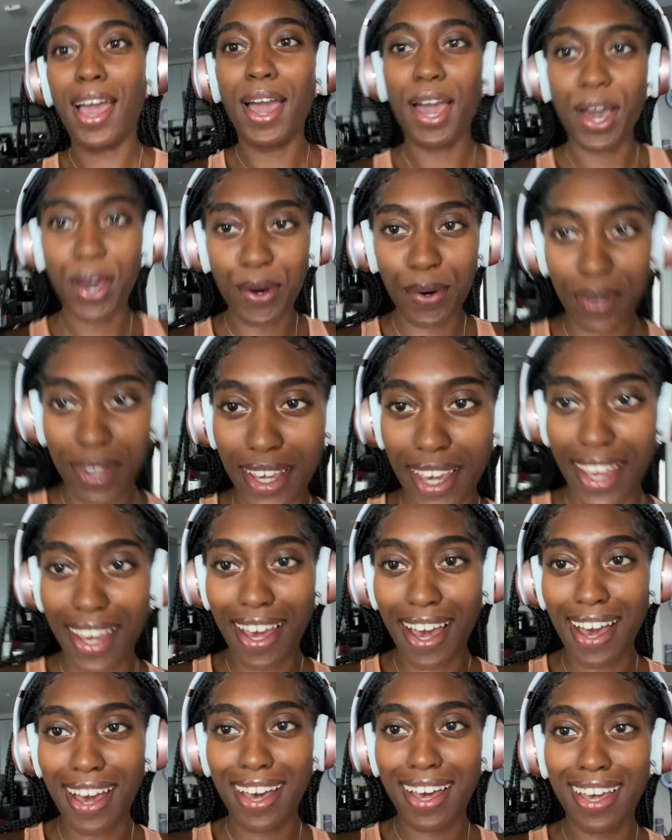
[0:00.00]
okay
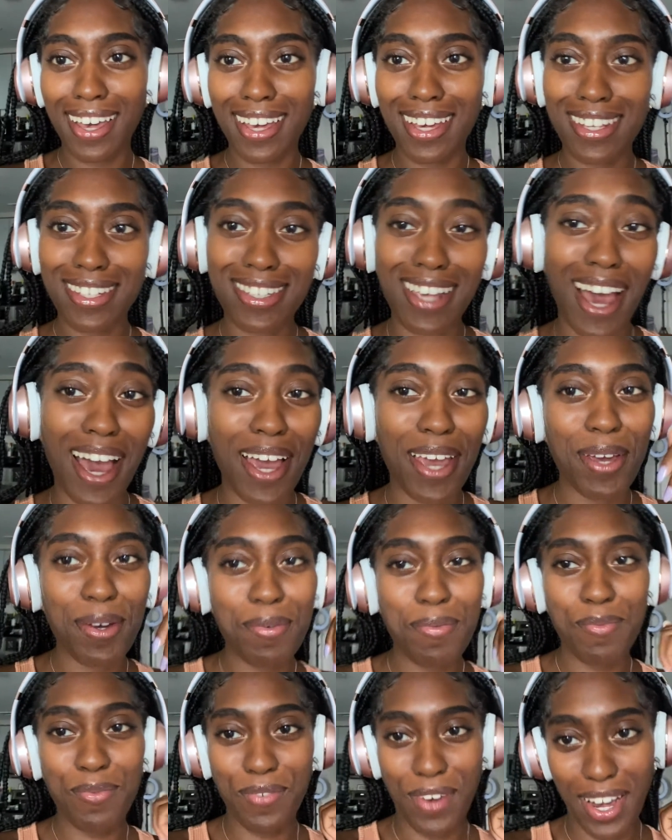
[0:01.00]
guys, I
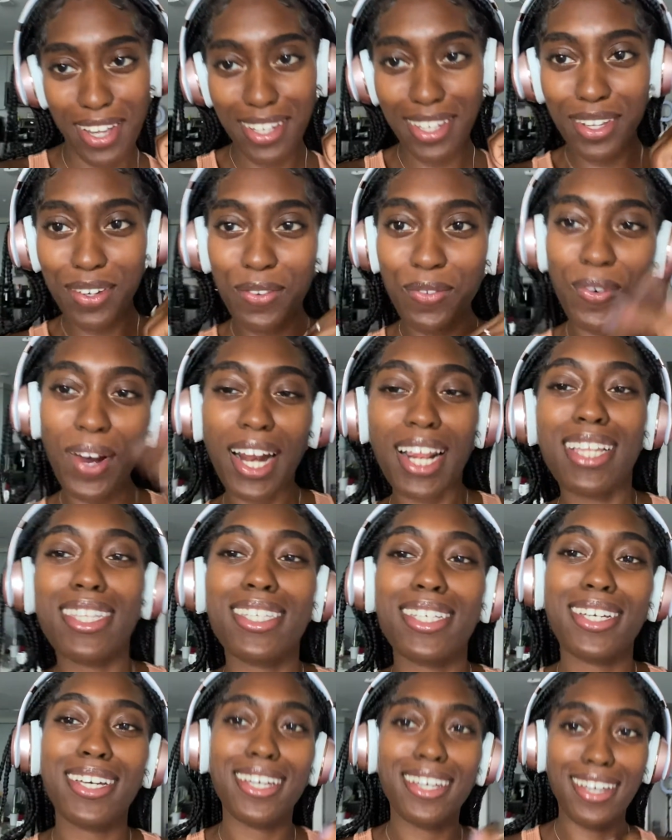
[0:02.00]
am finally ready to
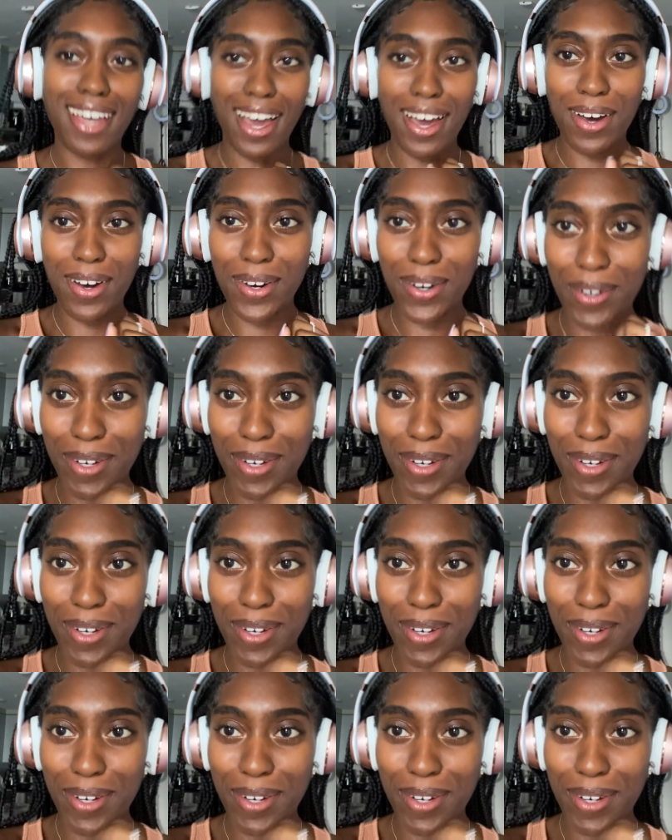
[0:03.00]
go.